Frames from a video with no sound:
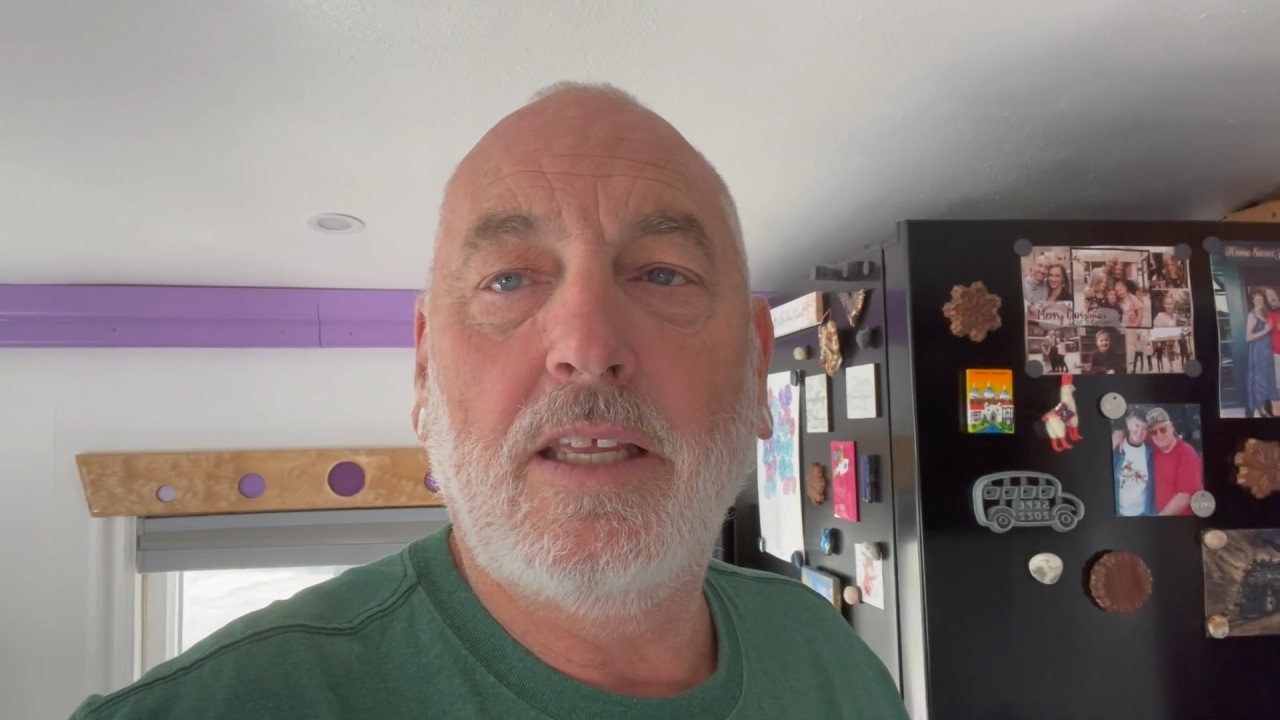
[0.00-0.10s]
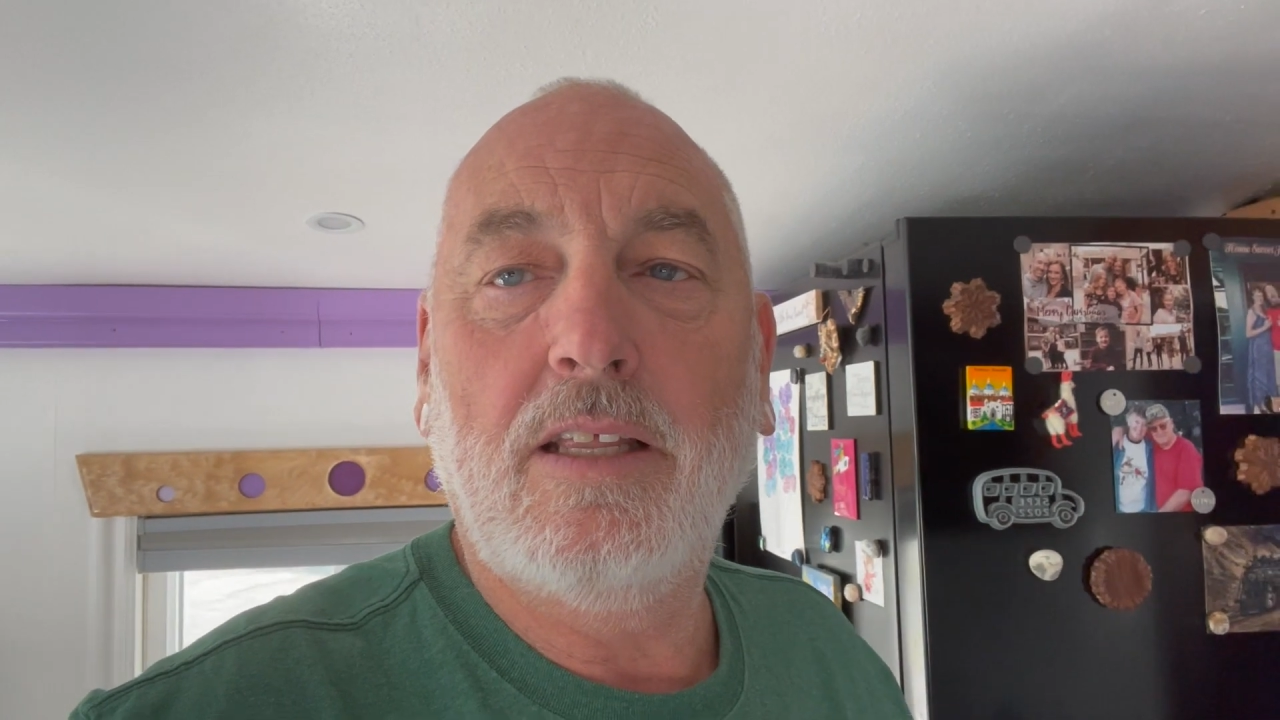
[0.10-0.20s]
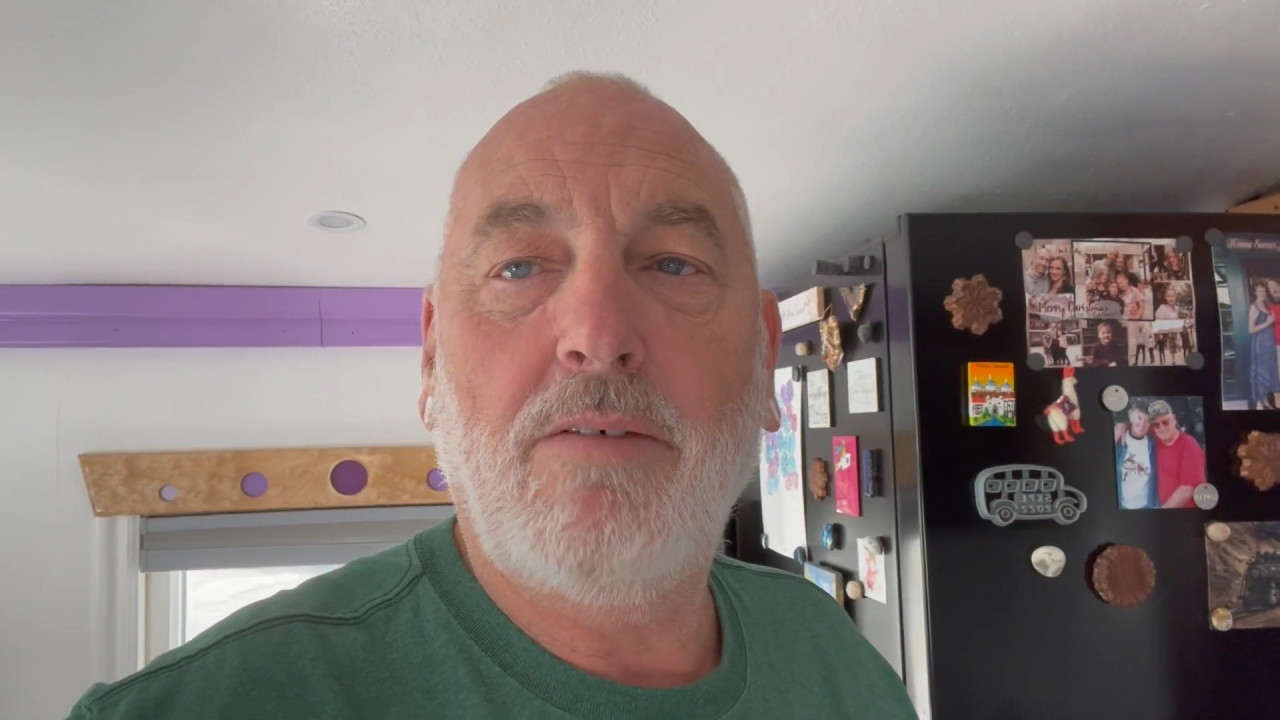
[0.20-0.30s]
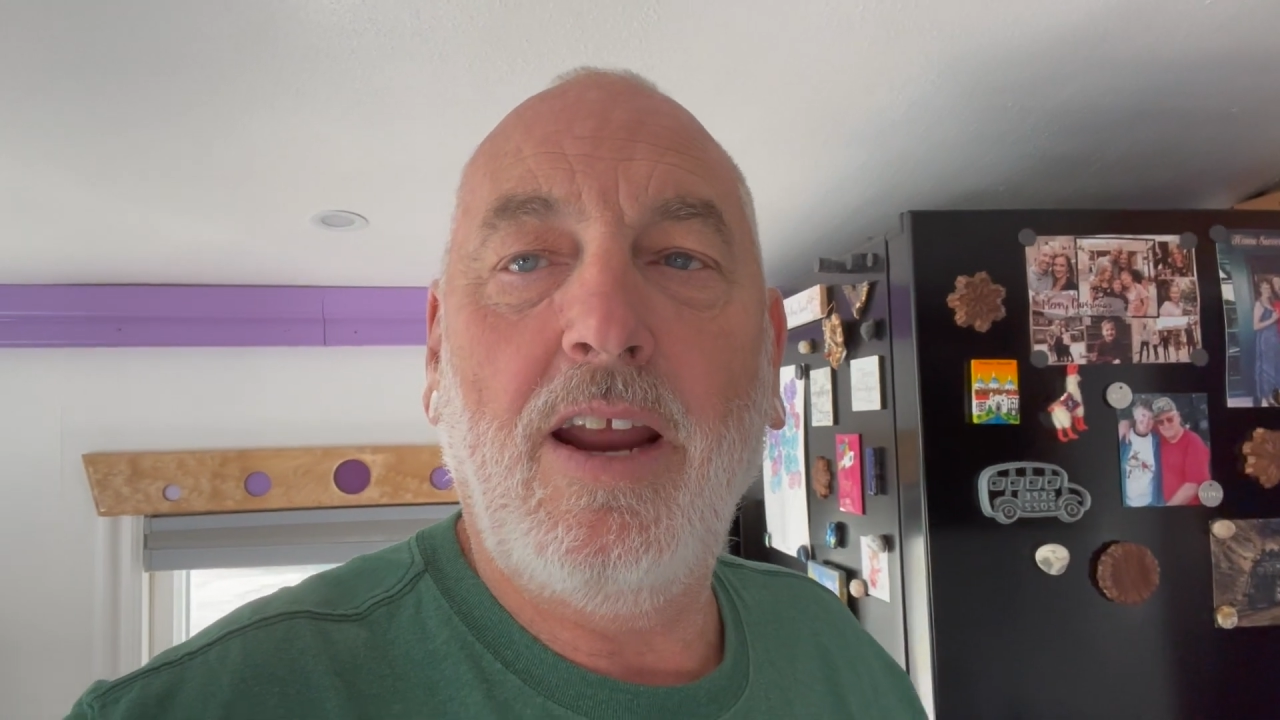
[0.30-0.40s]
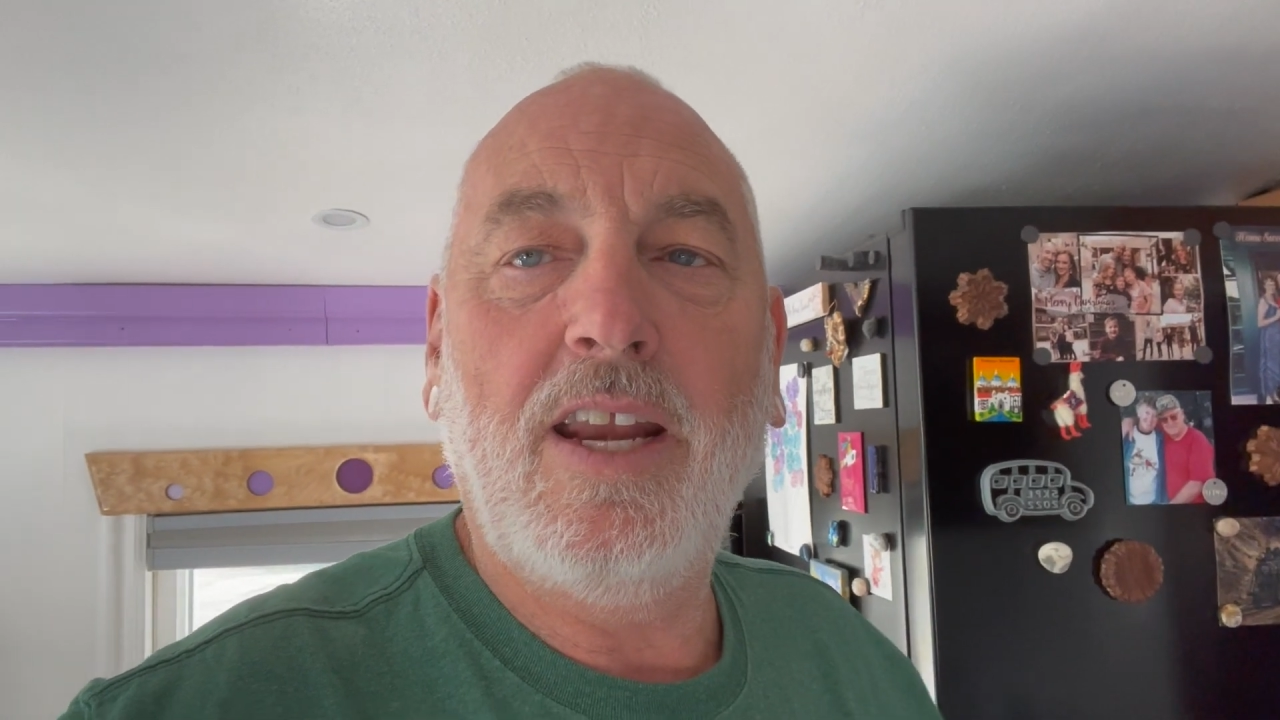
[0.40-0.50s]

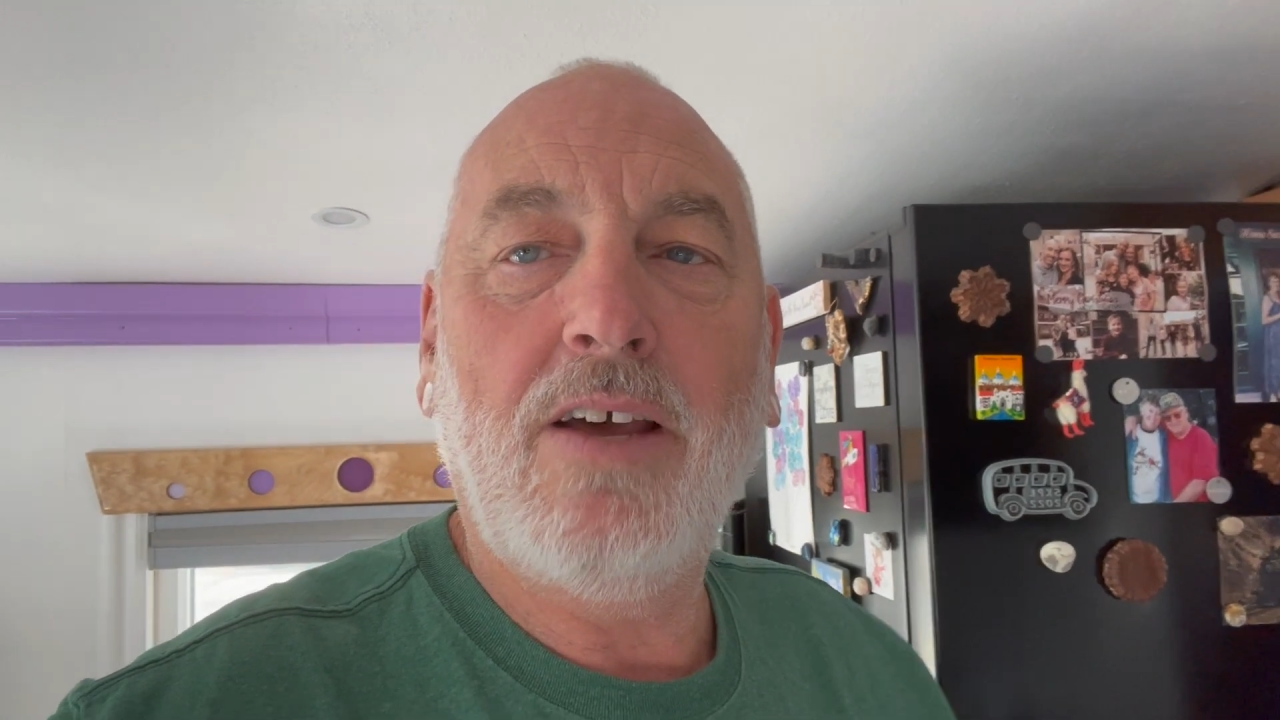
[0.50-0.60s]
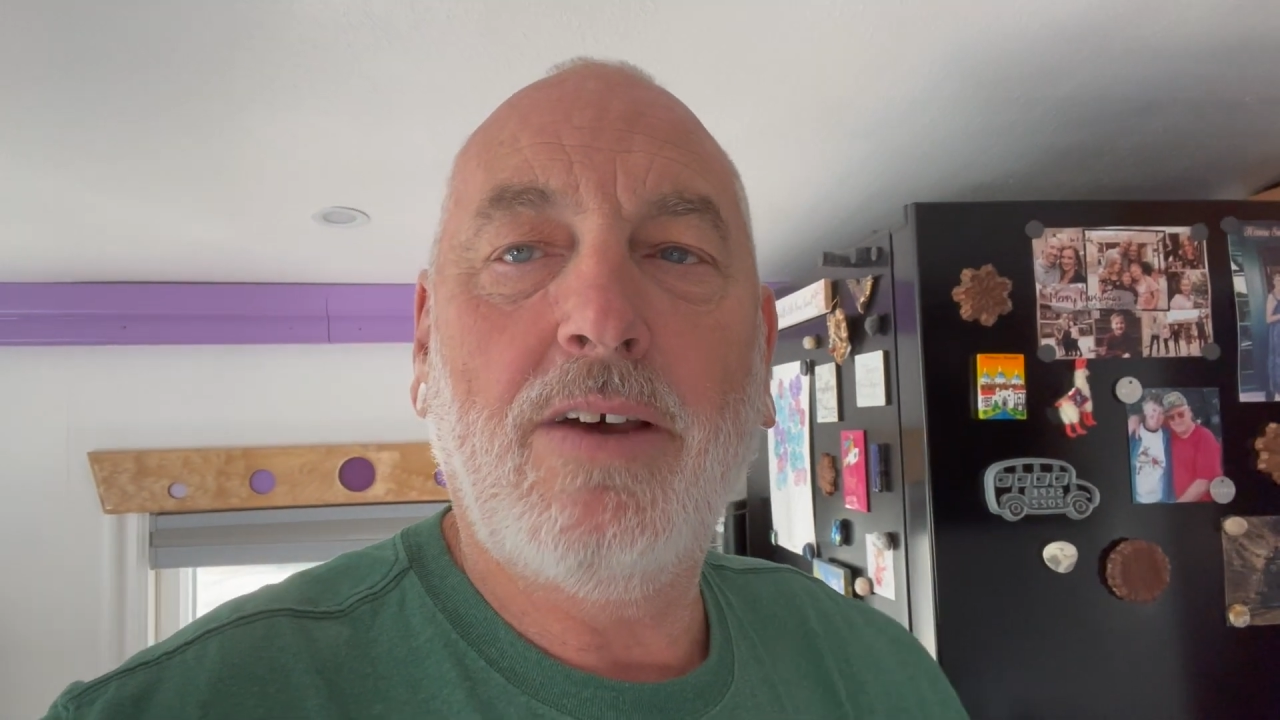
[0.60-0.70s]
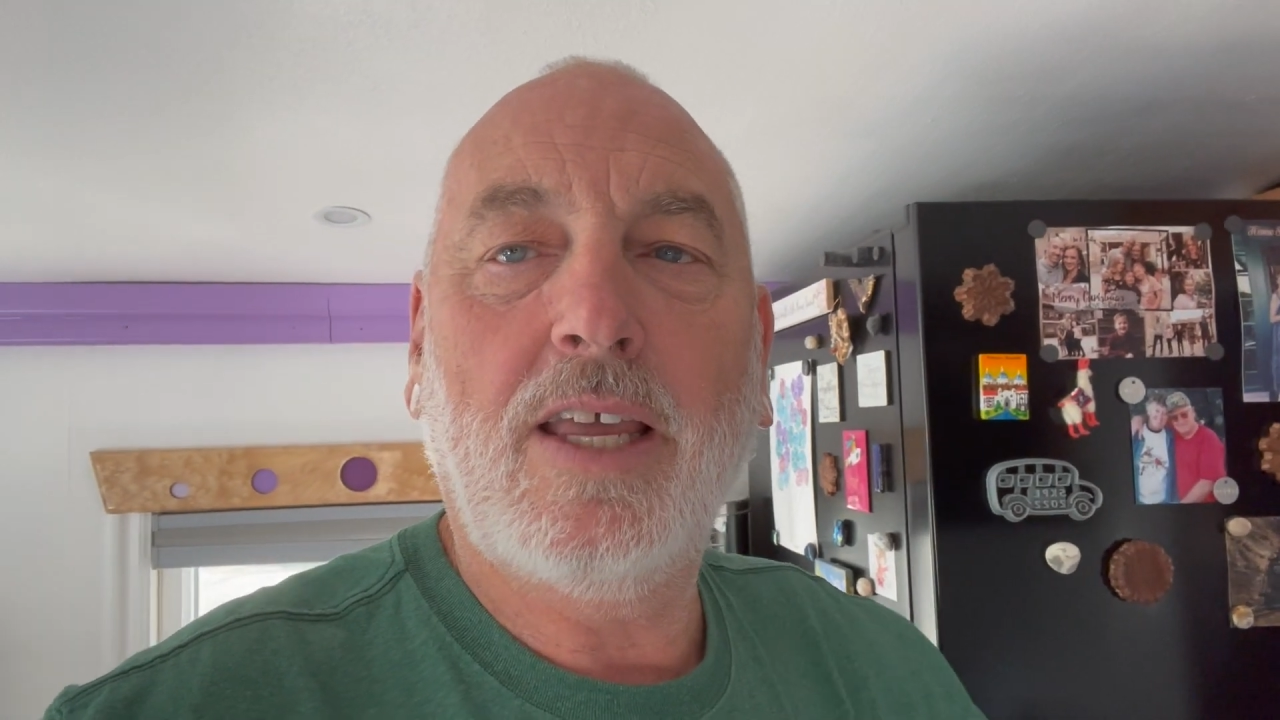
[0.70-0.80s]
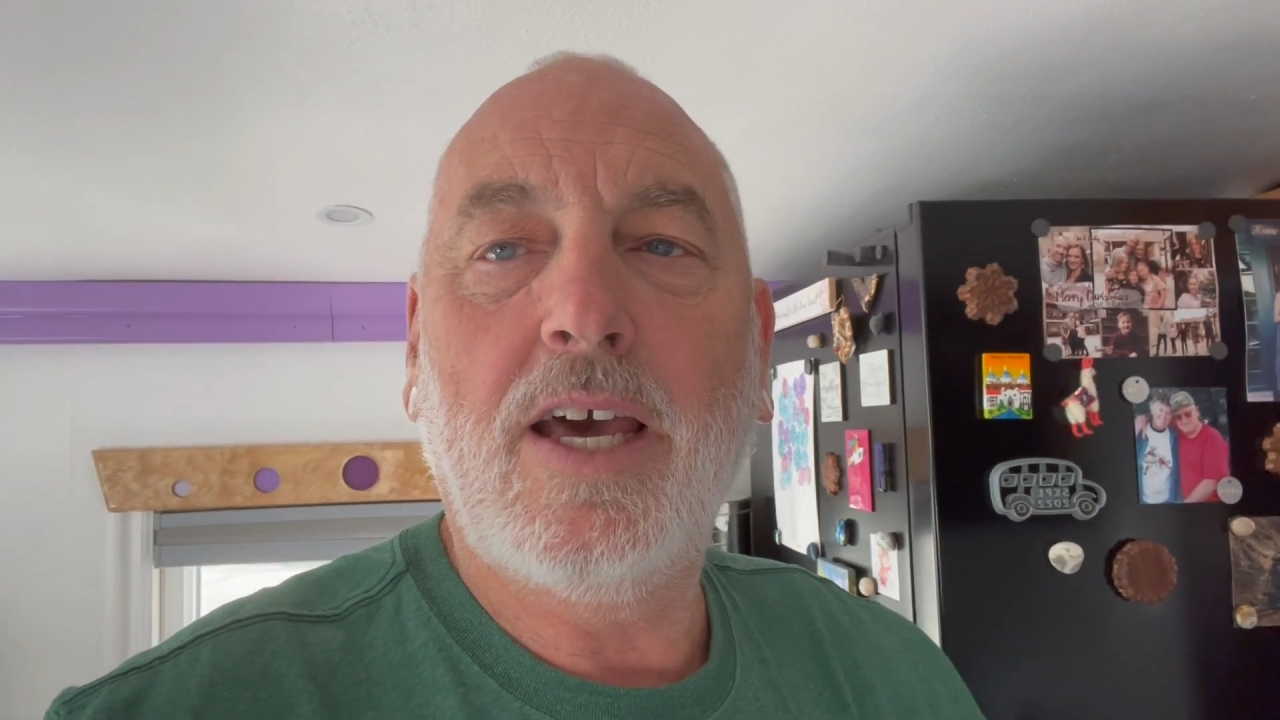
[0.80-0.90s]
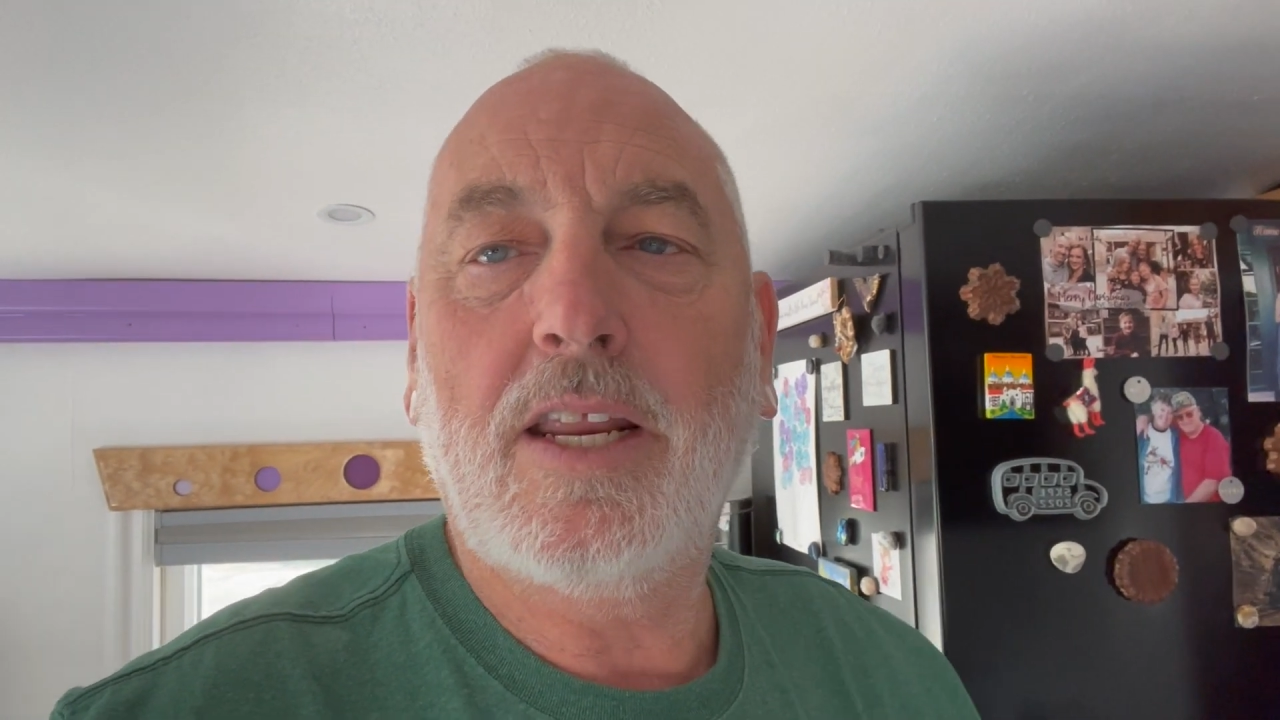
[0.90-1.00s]
right now I
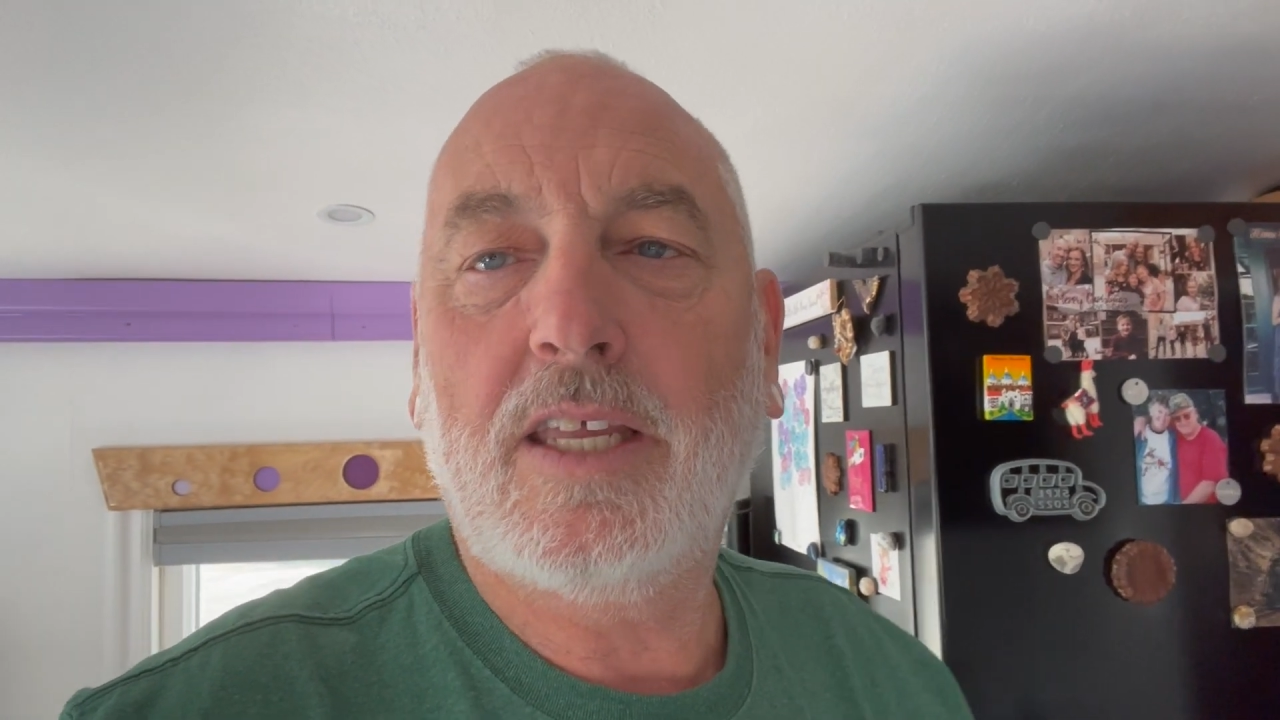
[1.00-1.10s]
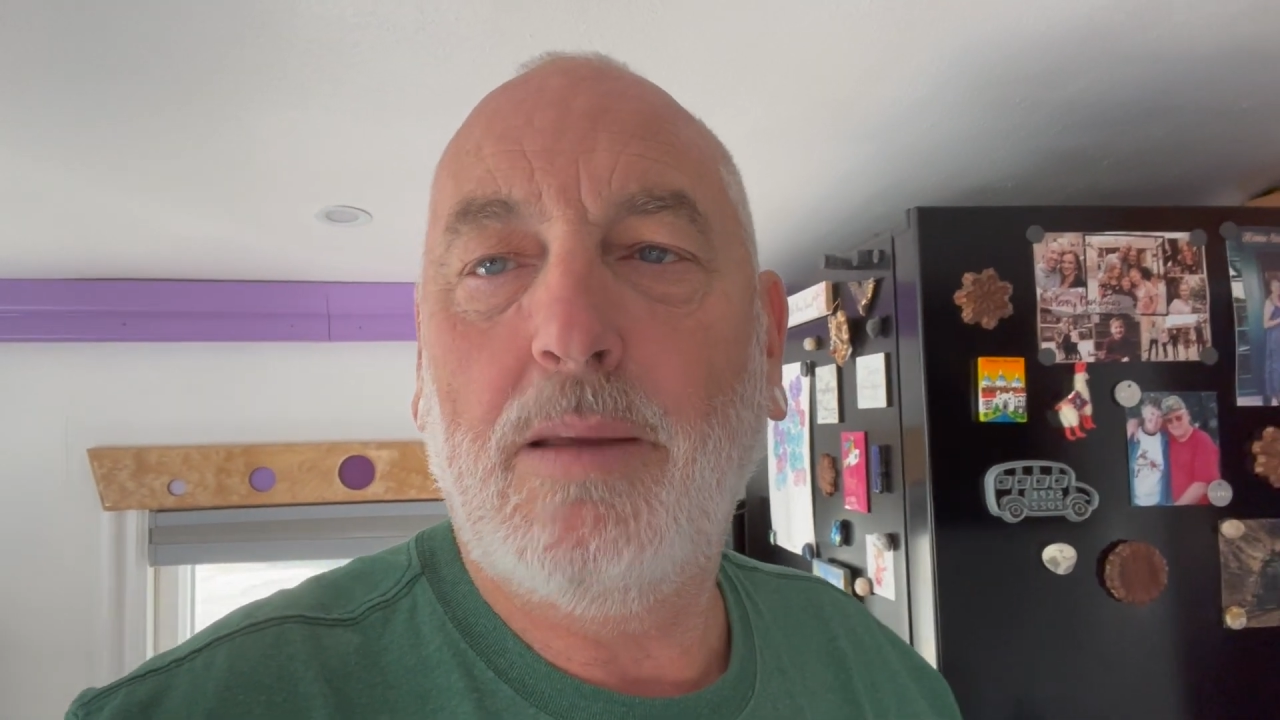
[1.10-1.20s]
got